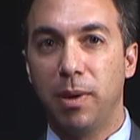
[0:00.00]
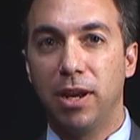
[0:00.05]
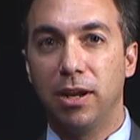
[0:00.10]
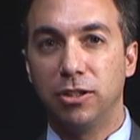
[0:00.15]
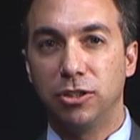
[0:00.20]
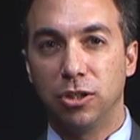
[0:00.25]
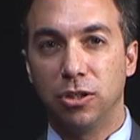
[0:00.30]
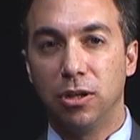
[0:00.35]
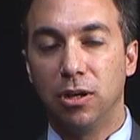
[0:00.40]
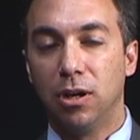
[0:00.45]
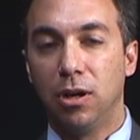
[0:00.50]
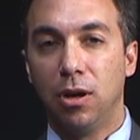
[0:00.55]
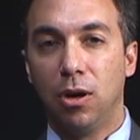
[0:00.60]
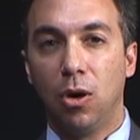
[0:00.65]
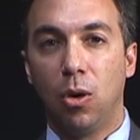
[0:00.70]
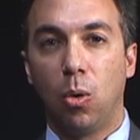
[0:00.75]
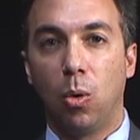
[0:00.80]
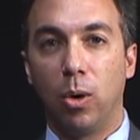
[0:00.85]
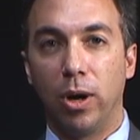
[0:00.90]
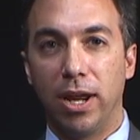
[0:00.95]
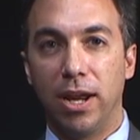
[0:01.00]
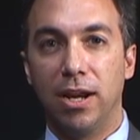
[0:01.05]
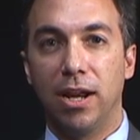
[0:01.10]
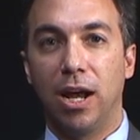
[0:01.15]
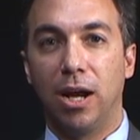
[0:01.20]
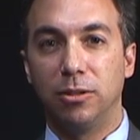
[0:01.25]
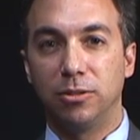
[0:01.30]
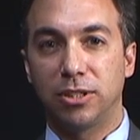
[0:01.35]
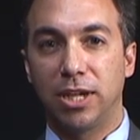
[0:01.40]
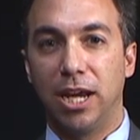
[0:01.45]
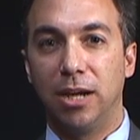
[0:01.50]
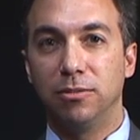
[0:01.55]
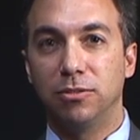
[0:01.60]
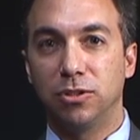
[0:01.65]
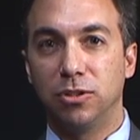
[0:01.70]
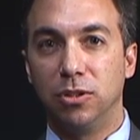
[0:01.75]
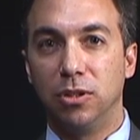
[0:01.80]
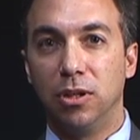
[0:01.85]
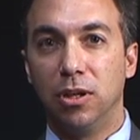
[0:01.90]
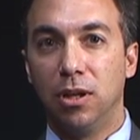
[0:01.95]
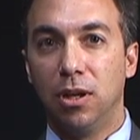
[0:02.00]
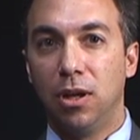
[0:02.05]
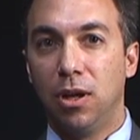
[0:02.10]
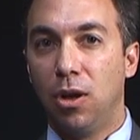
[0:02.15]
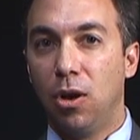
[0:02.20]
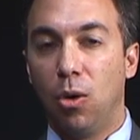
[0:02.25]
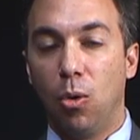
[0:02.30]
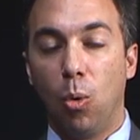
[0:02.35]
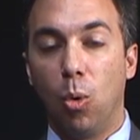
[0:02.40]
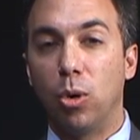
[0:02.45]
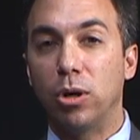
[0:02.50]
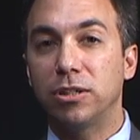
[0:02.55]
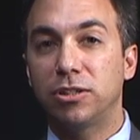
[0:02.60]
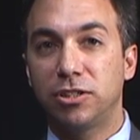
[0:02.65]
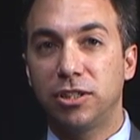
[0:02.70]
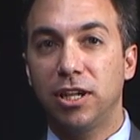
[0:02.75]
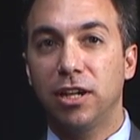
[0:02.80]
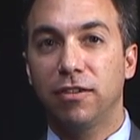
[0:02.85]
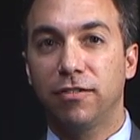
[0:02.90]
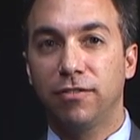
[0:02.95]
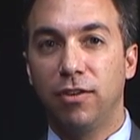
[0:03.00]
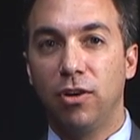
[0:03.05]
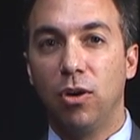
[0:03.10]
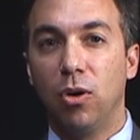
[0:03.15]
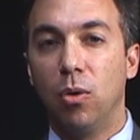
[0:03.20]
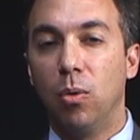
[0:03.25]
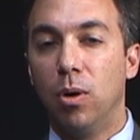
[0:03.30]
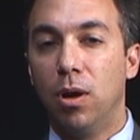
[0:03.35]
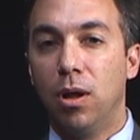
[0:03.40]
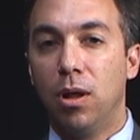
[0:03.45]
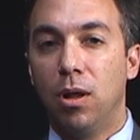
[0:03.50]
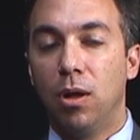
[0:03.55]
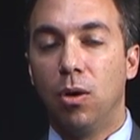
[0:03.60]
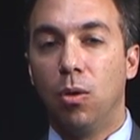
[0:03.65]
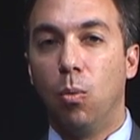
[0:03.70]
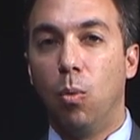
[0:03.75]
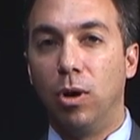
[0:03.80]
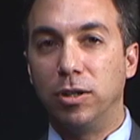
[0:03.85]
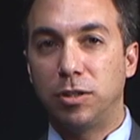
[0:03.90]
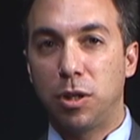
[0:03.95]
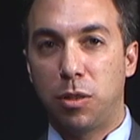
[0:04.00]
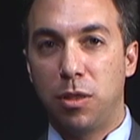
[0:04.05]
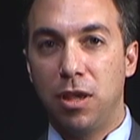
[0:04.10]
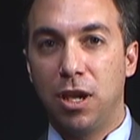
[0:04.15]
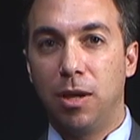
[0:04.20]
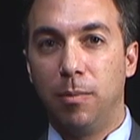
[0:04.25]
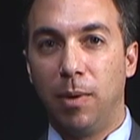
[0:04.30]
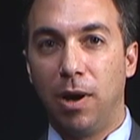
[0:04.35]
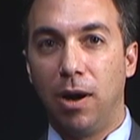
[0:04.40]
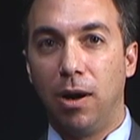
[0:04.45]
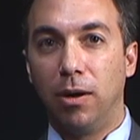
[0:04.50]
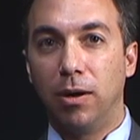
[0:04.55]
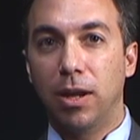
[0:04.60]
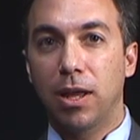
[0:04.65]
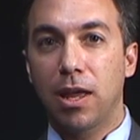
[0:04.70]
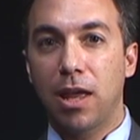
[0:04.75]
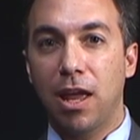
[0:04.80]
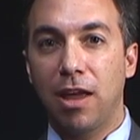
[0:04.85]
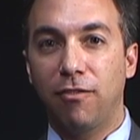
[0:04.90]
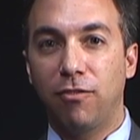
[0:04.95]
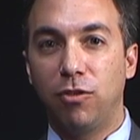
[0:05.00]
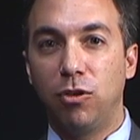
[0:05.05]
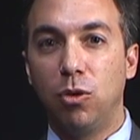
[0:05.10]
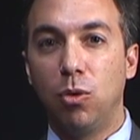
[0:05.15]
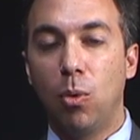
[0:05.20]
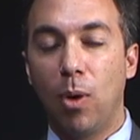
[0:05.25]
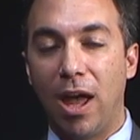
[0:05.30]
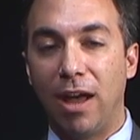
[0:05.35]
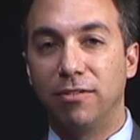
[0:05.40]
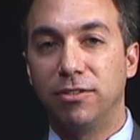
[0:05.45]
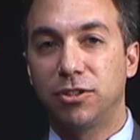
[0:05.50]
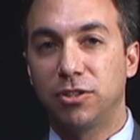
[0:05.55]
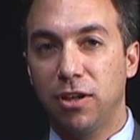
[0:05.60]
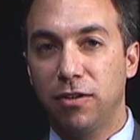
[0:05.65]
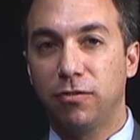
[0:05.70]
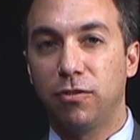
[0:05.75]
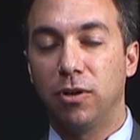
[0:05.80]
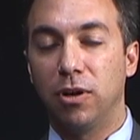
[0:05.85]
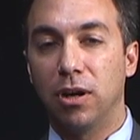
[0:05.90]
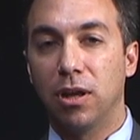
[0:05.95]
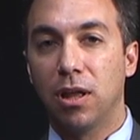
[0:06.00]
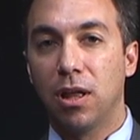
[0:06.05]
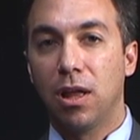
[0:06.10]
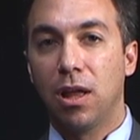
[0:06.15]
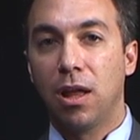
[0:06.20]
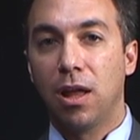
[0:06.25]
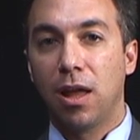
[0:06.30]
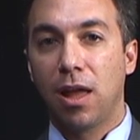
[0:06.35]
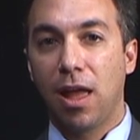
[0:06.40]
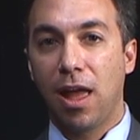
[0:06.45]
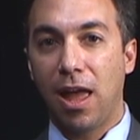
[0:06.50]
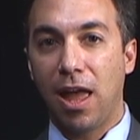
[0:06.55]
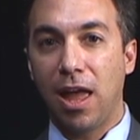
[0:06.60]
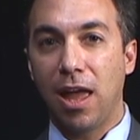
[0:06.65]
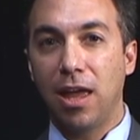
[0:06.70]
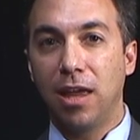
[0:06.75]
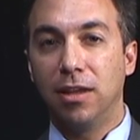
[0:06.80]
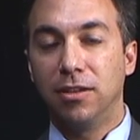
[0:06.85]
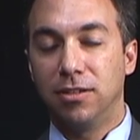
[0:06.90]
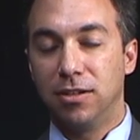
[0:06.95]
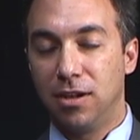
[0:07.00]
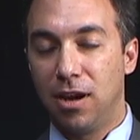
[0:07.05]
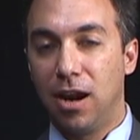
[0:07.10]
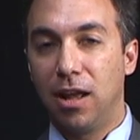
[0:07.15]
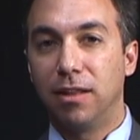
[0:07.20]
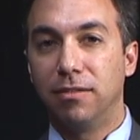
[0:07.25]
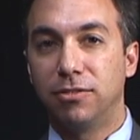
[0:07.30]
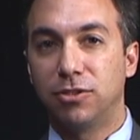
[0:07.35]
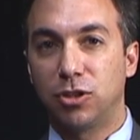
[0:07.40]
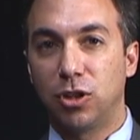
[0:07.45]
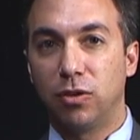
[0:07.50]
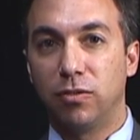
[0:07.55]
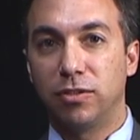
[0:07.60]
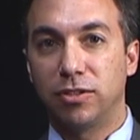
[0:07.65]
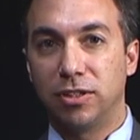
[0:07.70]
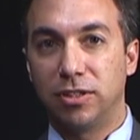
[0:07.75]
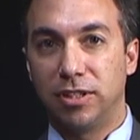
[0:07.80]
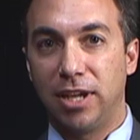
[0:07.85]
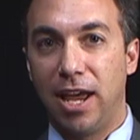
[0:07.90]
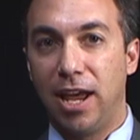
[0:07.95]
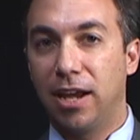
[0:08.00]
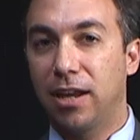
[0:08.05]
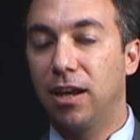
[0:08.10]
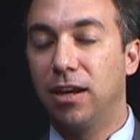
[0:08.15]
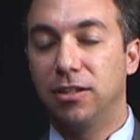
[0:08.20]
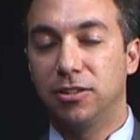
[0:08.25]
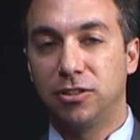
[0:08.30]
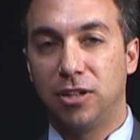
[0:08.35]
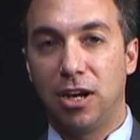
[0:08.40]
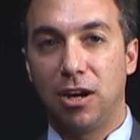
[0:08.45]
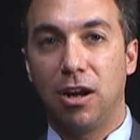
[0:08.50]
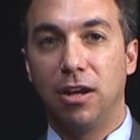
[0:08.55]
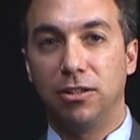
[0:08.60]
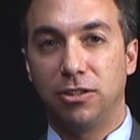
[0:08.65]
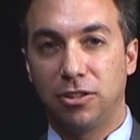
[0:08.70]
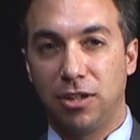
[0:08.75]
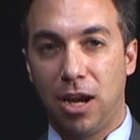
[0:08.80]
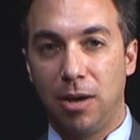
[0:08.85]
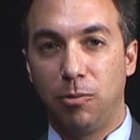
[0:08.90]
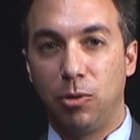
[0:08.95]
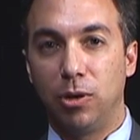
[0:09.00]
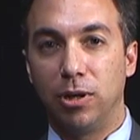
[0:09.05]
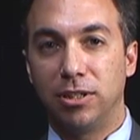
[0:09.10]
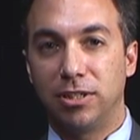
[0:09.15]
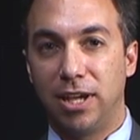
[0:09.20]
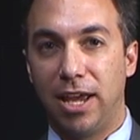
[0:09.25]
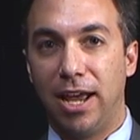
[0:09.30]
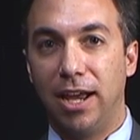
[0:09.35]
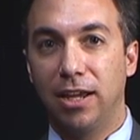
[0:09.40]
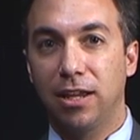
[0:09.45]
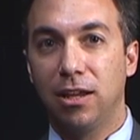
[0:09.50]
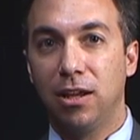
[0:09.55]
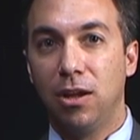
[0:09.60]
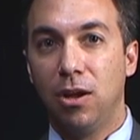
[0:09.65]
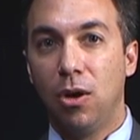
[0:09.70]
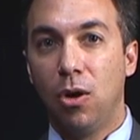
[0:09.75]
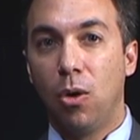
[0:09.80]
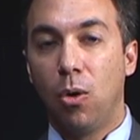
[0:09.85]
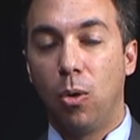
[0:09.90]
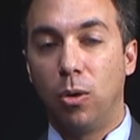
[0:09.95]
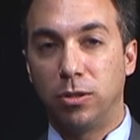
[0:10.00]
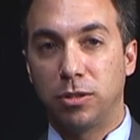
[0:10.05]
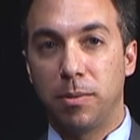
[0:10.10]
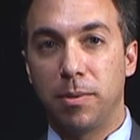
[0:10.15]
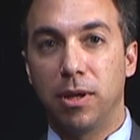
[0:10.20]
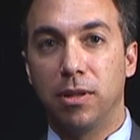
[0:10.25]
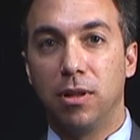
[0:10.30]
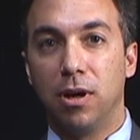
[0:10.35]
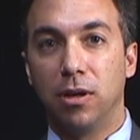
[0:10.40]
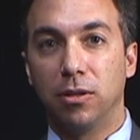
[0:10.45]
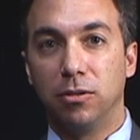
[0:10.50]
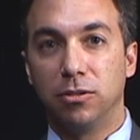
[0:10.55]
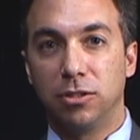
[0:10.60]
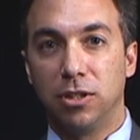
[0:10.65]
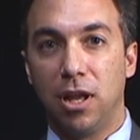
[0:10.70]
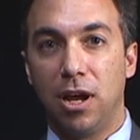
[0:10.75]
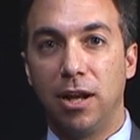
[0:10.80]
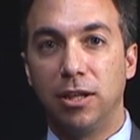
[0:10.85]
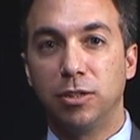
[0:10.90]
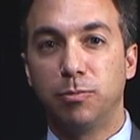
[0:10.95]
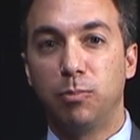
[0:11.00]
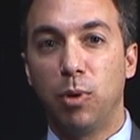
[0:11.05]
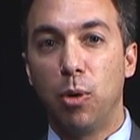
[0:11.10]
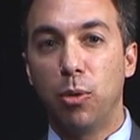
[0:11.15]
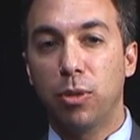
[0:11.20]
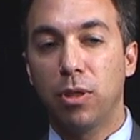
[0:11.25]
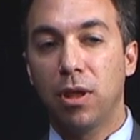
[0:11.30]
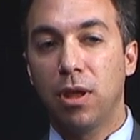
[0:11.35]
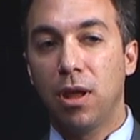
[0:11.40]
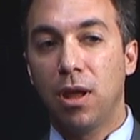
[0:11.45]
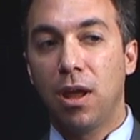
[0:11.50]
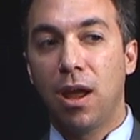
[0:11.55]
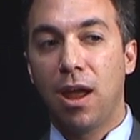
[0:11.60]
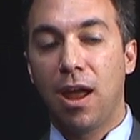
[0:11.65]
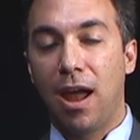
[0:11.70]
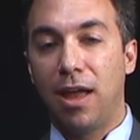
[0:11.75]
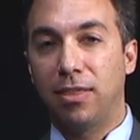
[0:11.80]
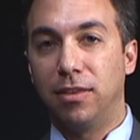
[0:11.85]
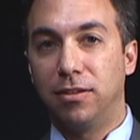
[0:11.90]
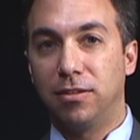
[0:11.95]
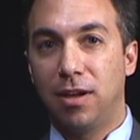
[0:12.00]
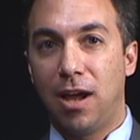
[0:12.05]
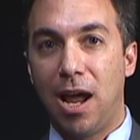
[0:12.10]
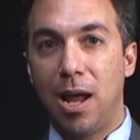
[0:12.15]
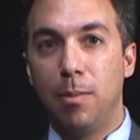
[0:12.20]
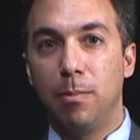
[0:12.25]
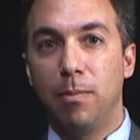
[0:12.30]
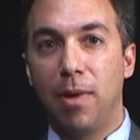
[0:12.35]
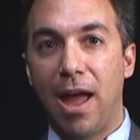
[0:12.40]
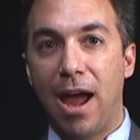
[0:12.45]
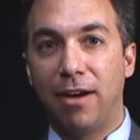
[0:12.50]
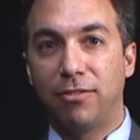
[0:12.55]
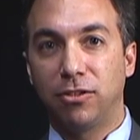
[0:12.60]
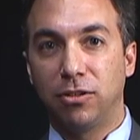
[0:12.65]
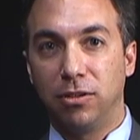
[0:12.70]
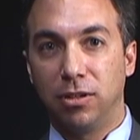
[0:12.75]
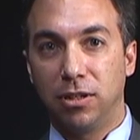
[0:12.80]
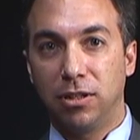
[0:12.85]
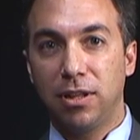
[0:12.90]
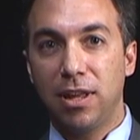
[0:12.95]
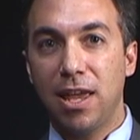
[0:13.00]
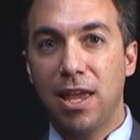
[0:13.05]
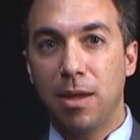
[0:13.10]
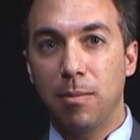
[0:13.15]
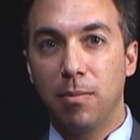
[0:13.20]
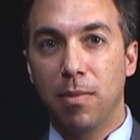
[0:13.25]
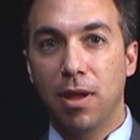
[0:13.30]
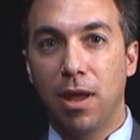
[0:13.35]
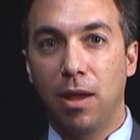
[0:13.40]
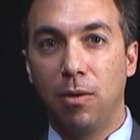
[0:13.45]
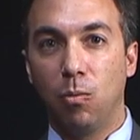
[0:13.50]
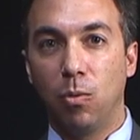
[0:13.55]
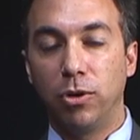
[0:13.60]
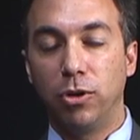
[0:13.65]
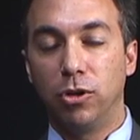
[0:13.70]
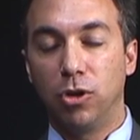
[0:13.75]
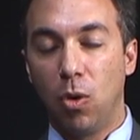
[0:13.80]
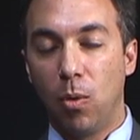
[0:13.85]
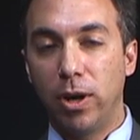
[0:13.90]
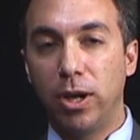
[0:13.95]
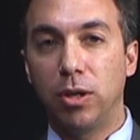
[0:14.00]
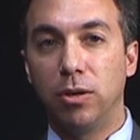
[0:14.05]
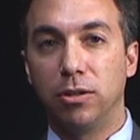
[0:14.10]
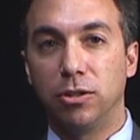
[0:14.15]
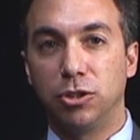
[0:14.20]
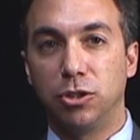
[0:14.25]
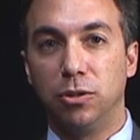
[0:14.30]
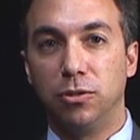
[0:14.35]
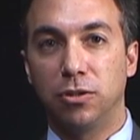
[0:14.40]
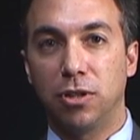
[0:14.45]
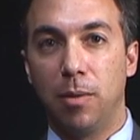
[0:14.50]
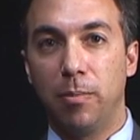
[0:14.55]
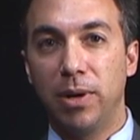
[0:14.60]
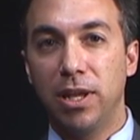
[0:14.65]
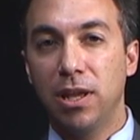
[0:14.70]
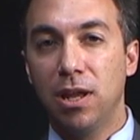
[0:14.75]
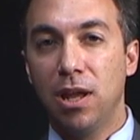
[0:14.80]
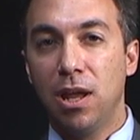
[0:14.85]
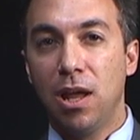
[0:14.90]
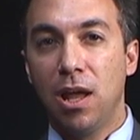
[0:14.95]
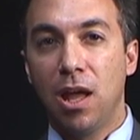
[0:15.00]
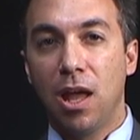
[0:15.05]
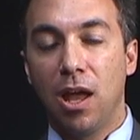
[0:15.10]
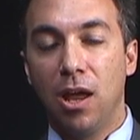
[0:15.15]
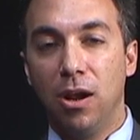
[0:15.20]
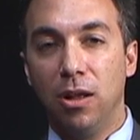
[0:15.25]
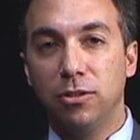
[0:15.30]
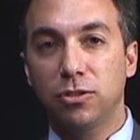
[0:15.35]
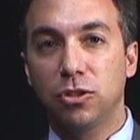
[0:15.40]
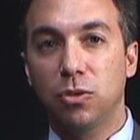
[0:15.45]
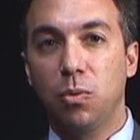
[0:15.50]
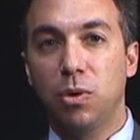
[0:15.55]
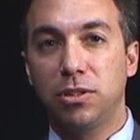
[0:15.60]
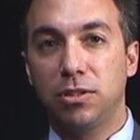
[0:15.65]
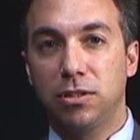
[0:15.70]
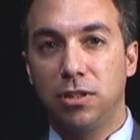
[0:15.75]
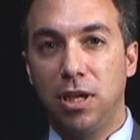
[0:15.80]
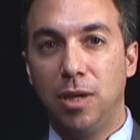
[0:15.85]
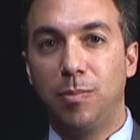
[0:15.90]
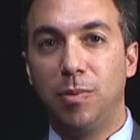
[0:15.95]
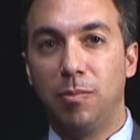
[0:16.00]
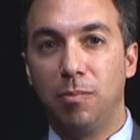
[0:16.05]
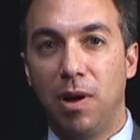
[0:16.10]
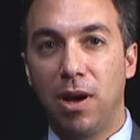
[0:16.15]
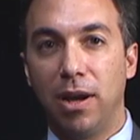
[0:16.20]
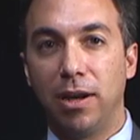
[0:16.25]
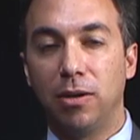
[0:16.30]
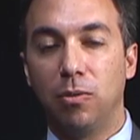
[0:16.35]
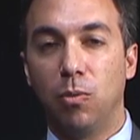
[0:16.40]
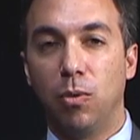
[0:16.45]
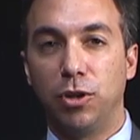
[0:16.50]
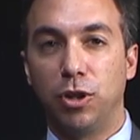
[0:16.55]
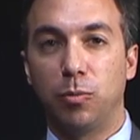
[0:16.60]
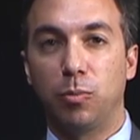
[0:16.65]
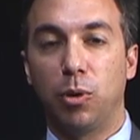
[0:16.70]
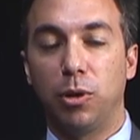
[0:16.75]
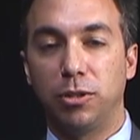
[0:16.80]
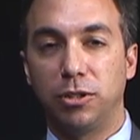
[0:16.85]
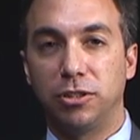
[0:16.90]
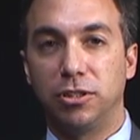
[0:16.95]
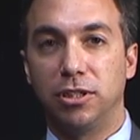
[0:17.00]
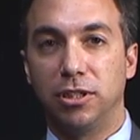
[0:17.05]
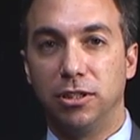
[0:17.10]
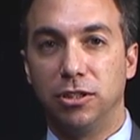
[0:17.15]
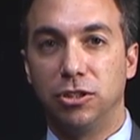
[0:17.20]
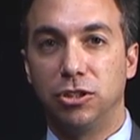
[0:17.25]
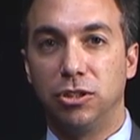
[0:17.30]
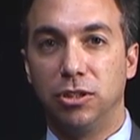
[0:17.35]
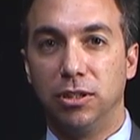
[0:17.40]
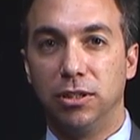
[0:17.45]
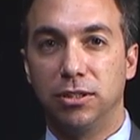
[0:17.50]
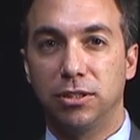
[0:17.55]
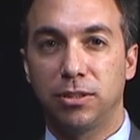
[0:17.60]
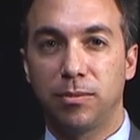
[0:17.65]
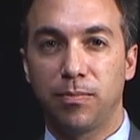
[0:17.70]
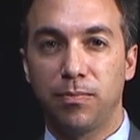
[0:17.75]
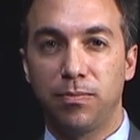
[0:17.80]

manager or in-house counsel or a CFO, what to think about if you have suffered a denial of service attack, a cyber attack, or something along those lines, both at the time after the claim and when you're going to your insurance company, and also what to keep in mind when you're purchasing insurance.